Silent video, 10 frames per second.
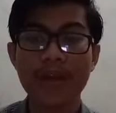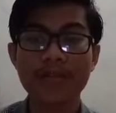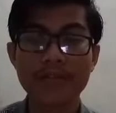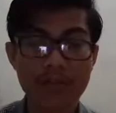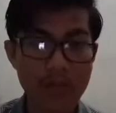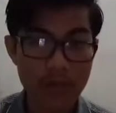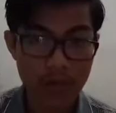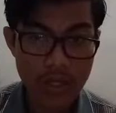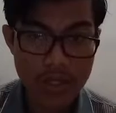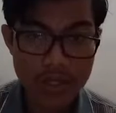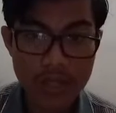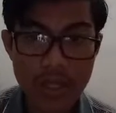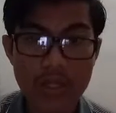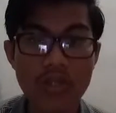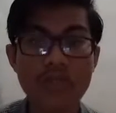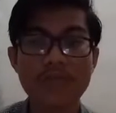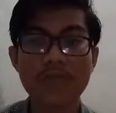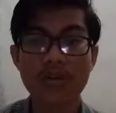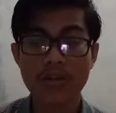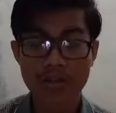and the language that
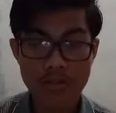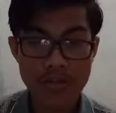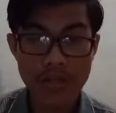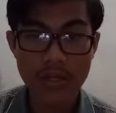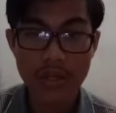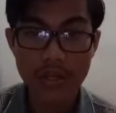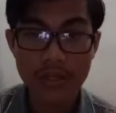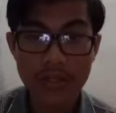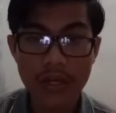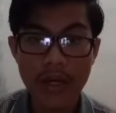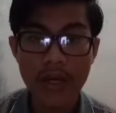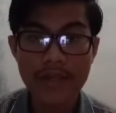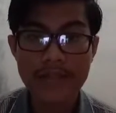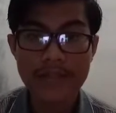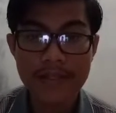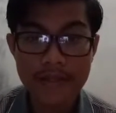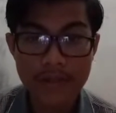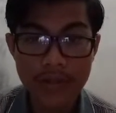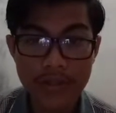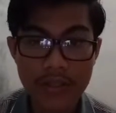used by Susan Hill in this
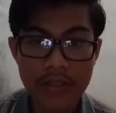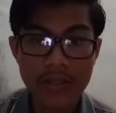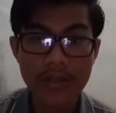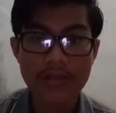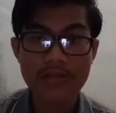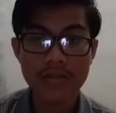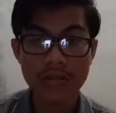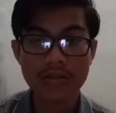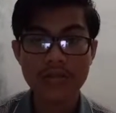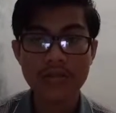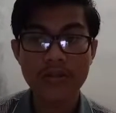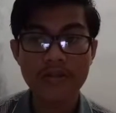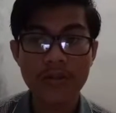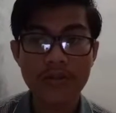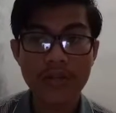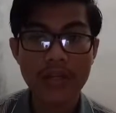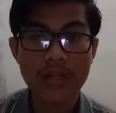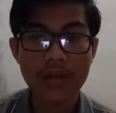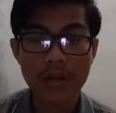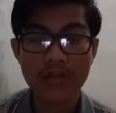book is not
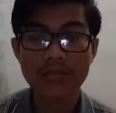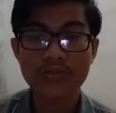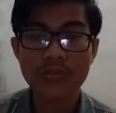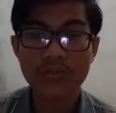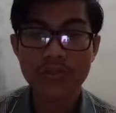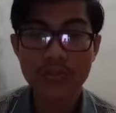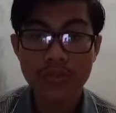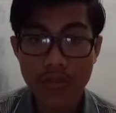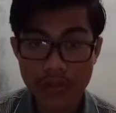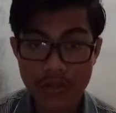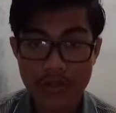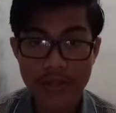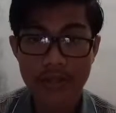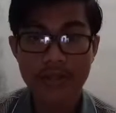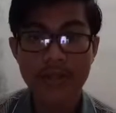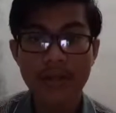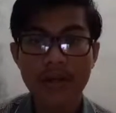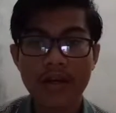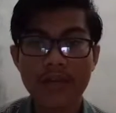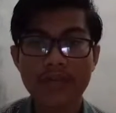very hard to understand,
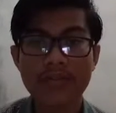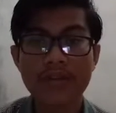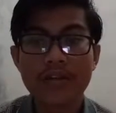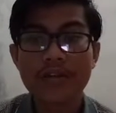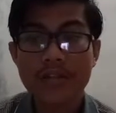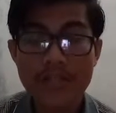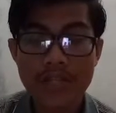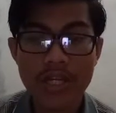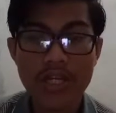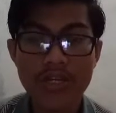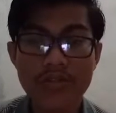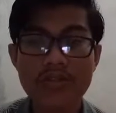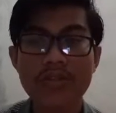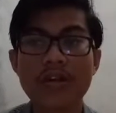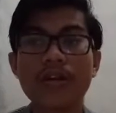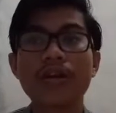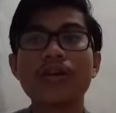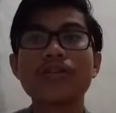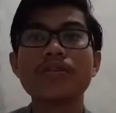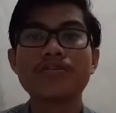and she used
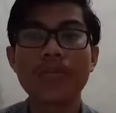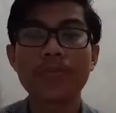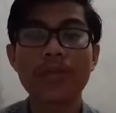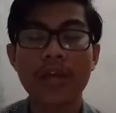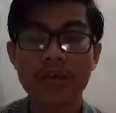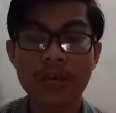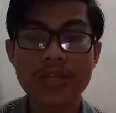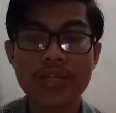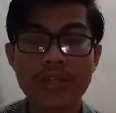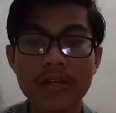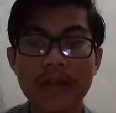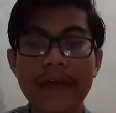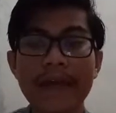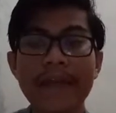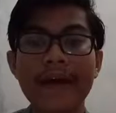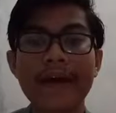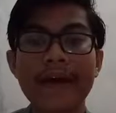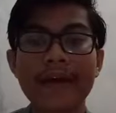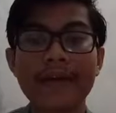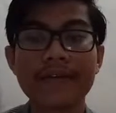the simple language and
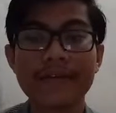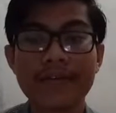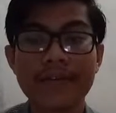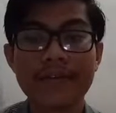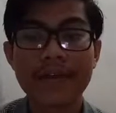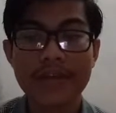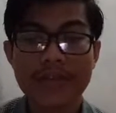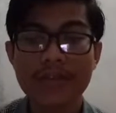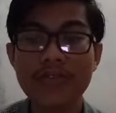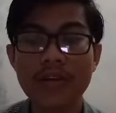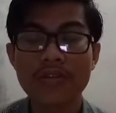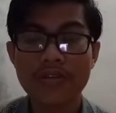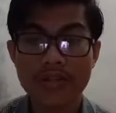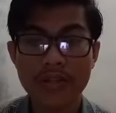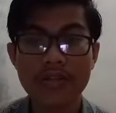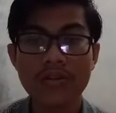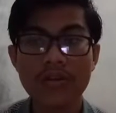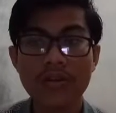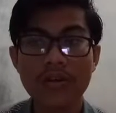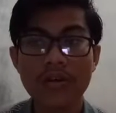I easy to understand
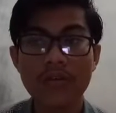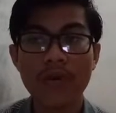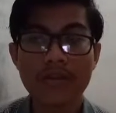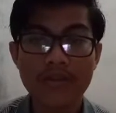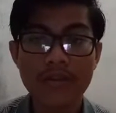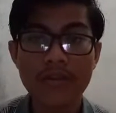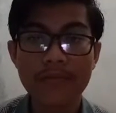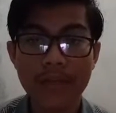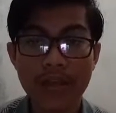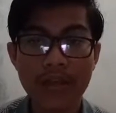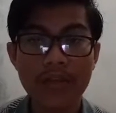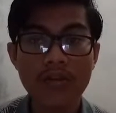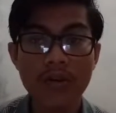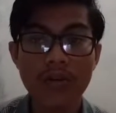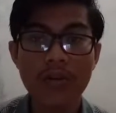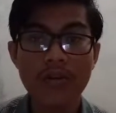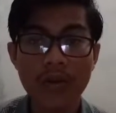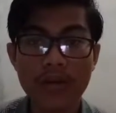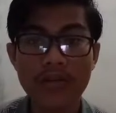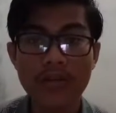what the meaning or
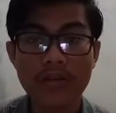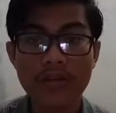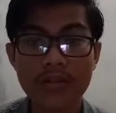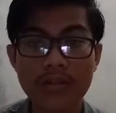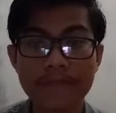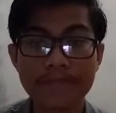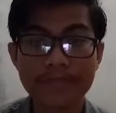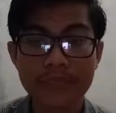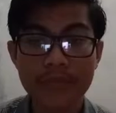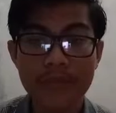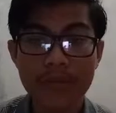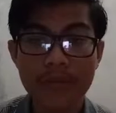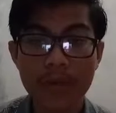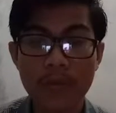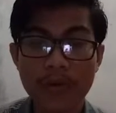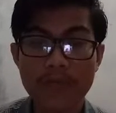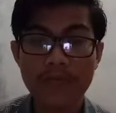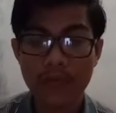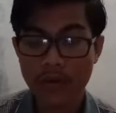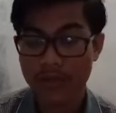what the purpose
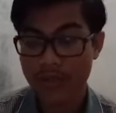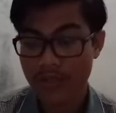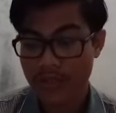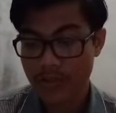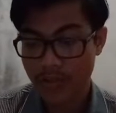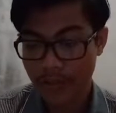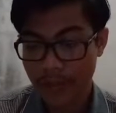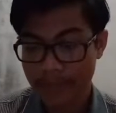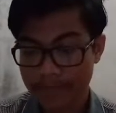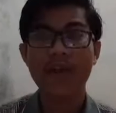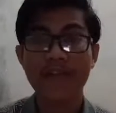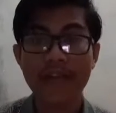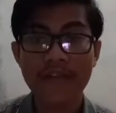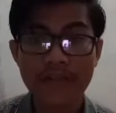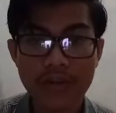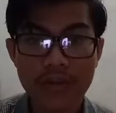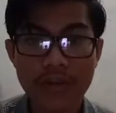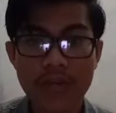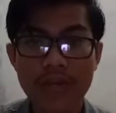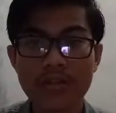from this story. And after
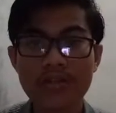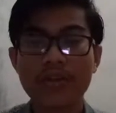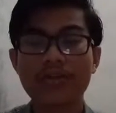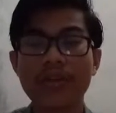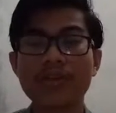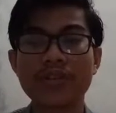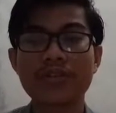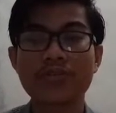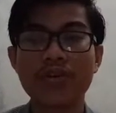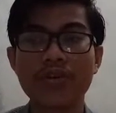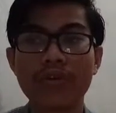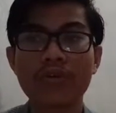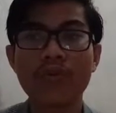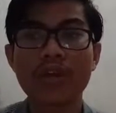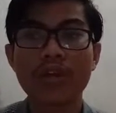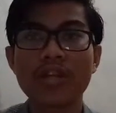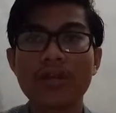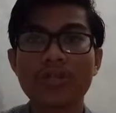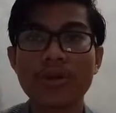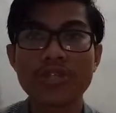we read this story, we can
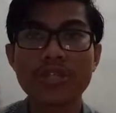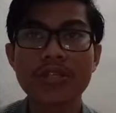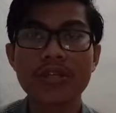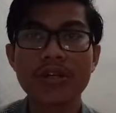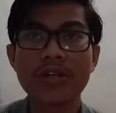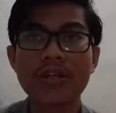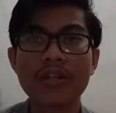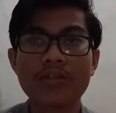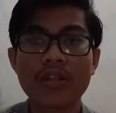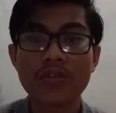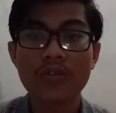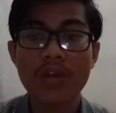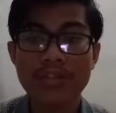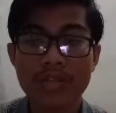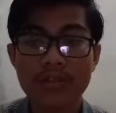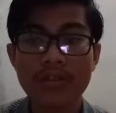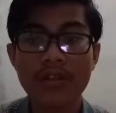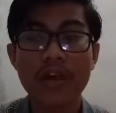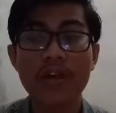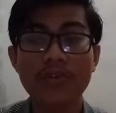imagine the situation
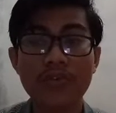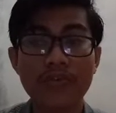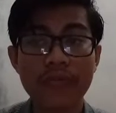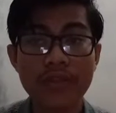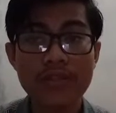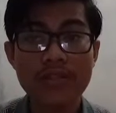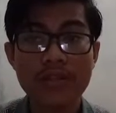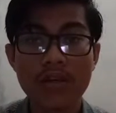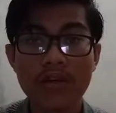that Arthur feel